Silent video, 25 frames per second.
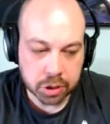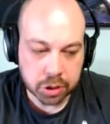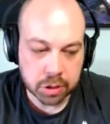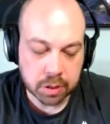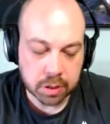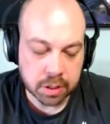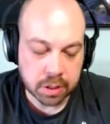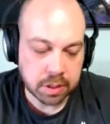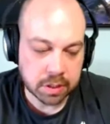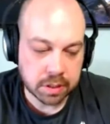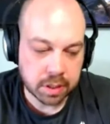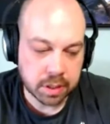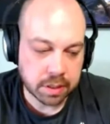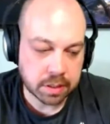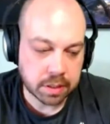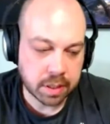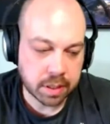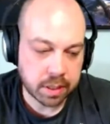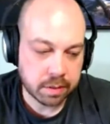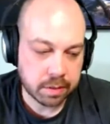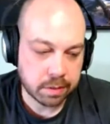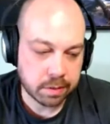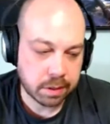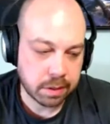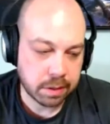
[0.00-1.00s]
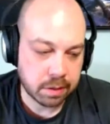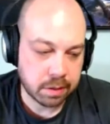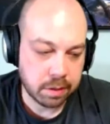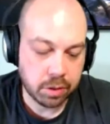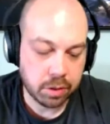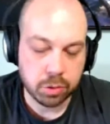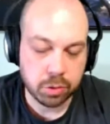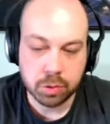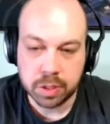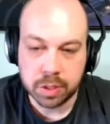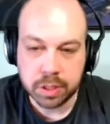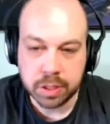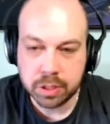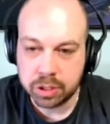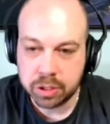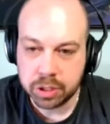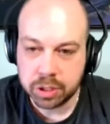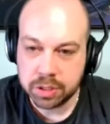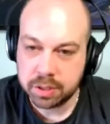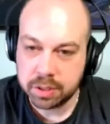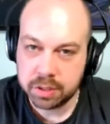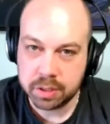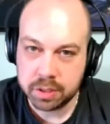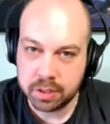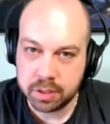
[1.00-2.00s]
should, is, is kind of like unique
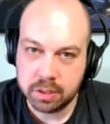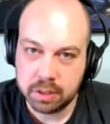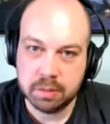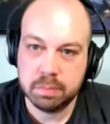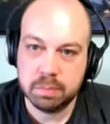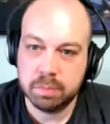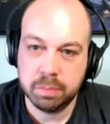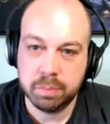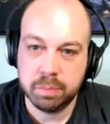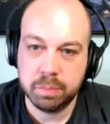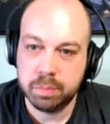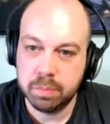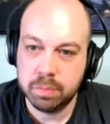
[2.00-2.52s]
just to